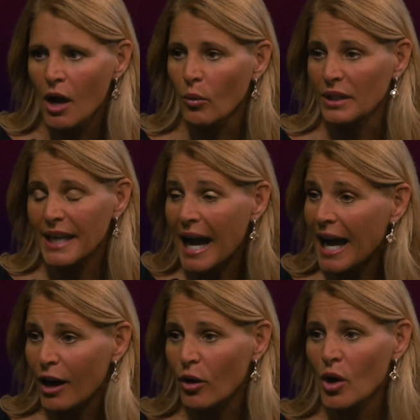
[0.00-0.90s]
Well,
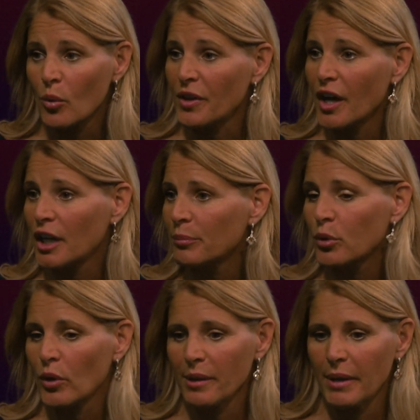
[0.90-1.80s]
now with
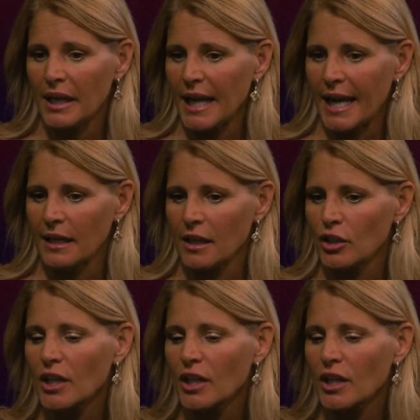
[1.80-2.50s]
unemployment and